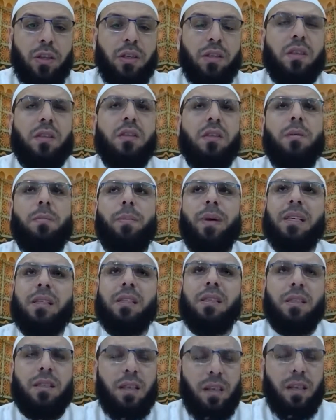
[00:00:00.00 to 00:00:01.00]
This is the
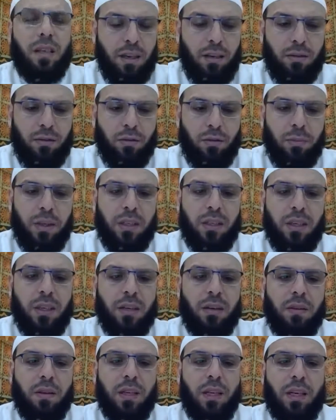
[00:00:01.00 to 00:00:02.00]
best thing to be
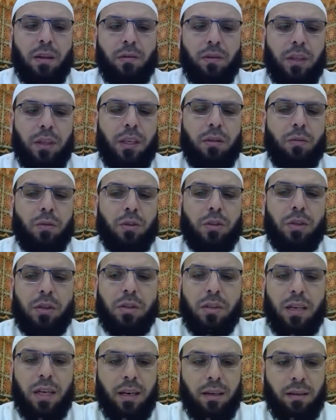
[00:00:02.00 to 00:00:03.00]
done on the day of Eid, which is
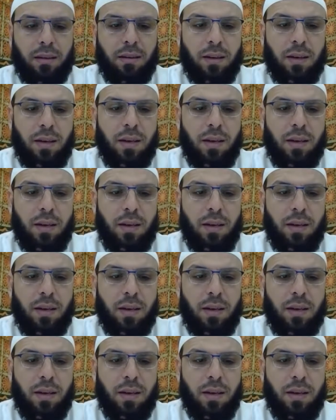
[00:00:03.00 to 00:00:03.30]
Nahar,